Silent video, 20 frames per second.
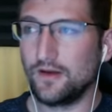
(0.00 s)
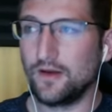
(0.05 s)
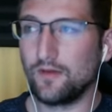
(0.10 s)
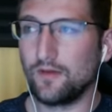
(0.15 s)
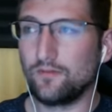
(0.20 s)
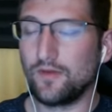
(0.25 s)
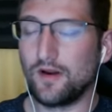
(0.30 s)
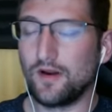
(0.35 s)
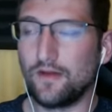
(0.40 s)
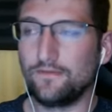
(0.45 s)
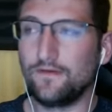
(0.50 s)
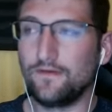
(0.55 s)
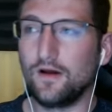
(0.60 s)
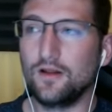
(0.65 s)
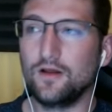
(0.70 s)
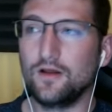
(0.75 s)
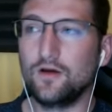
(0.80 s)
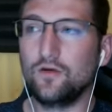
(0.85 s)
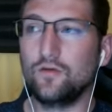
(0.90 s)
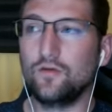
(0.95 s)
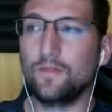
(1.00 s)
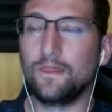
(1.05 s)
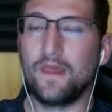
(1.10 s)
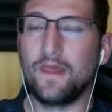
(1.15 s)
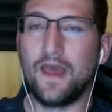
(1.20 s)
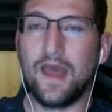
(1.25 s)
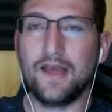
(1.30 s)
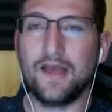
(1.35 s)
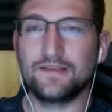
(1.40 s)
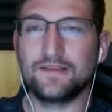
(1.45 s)
but I follow
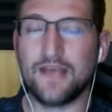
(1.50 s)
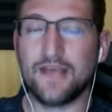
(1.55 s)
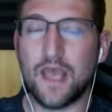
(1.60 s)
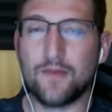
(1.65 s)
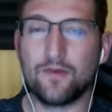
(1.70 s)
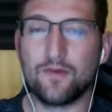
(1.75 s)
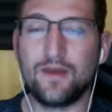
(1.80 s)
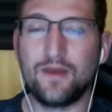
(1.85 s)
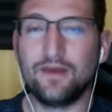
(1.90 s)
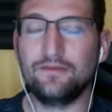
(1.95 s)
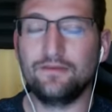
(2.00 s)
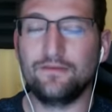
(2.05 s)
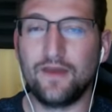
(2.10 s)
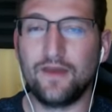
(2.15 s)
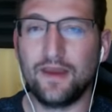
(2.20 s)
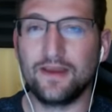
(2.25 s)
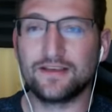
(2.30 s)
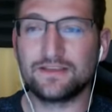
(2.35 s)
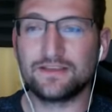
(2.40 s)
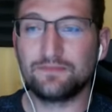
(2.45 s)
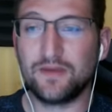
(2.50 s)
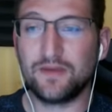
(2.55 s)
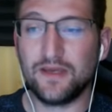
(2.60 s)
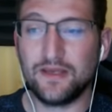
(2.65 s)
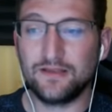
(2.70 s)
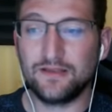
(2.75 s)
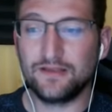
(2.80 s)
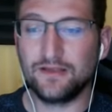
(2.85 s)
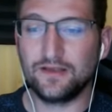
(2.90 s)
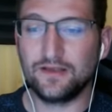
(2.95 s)
at MMA Vegas
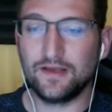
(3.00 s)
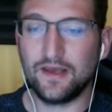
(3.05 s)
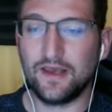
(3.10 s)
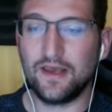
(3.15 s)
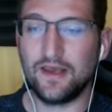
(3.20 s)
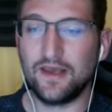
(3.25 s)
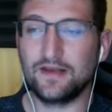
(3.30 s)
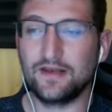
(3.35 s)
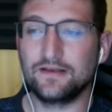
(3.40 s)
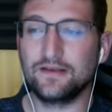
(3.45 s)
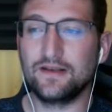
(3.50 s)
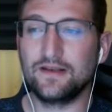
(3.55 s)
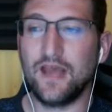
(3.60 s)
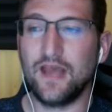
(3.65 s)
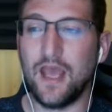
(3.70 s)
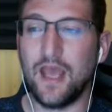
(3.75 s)
Pete and